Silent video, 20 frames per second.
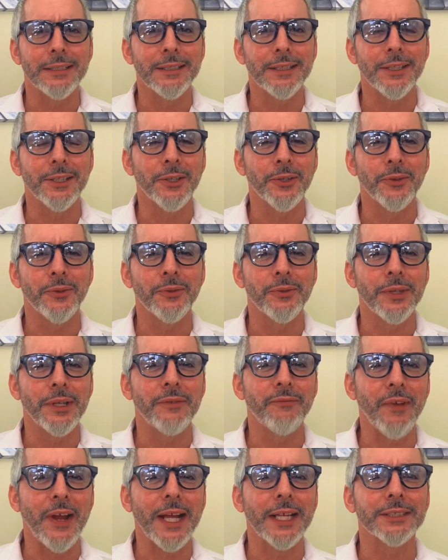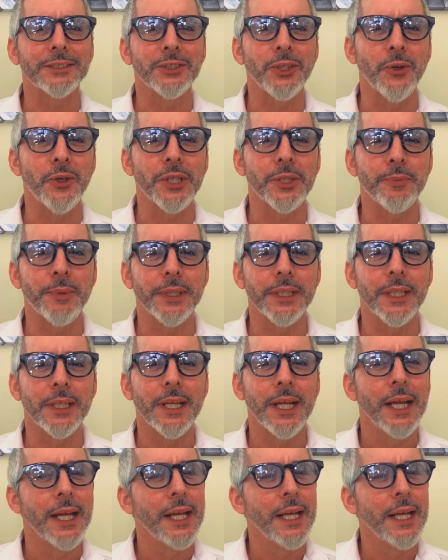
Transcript: you know, advance notice, but that